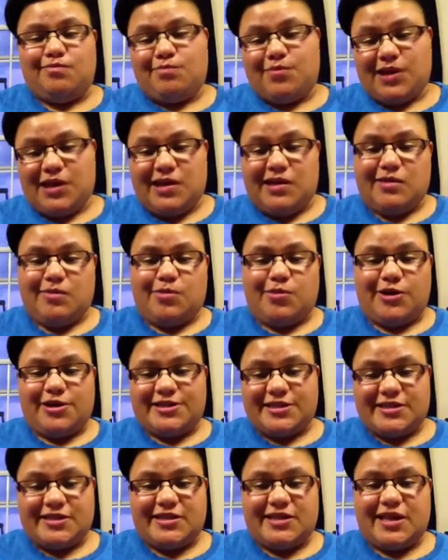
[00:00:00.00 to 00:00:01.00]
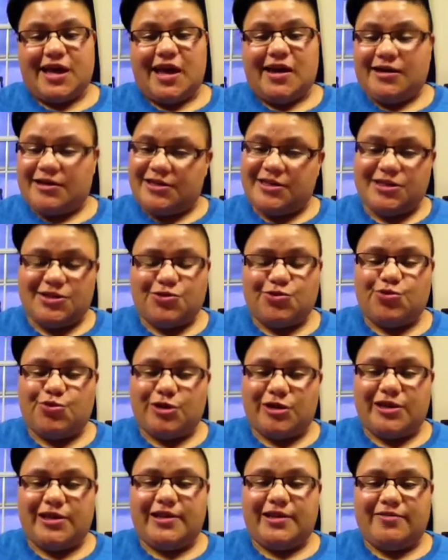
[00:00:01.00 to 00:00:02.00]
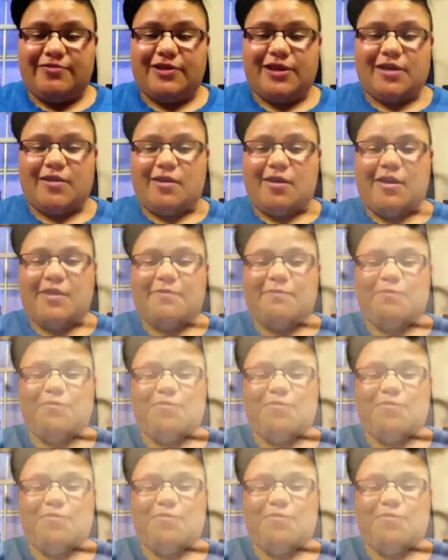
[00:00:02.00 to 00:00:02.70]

be in the presence of that, because he's a really lovely guy.